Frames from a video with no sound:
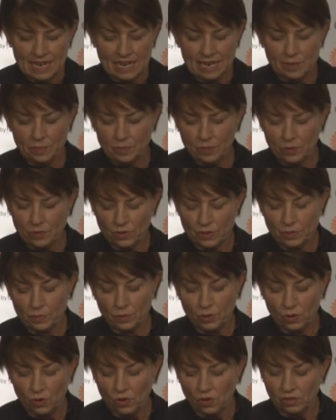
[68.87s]
and the
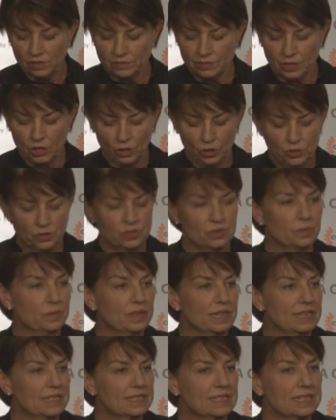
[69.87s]
pall of
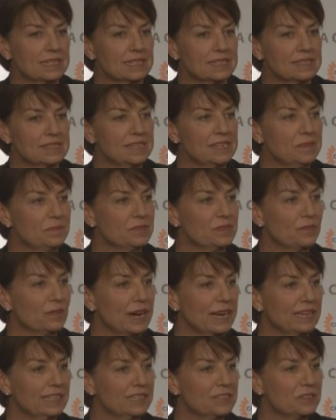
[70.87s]
gloom that seems
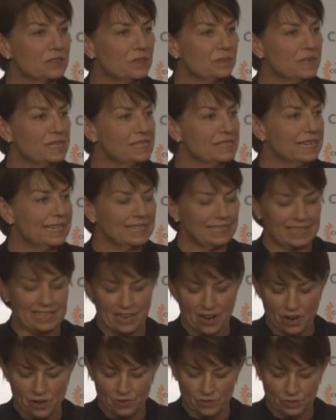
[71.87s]
frankly to be
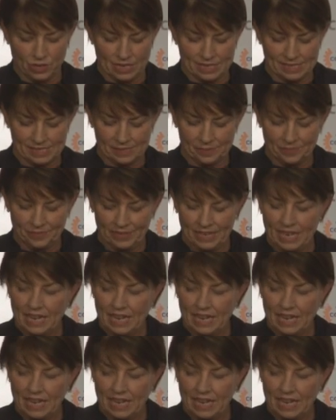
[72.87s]
settling over us.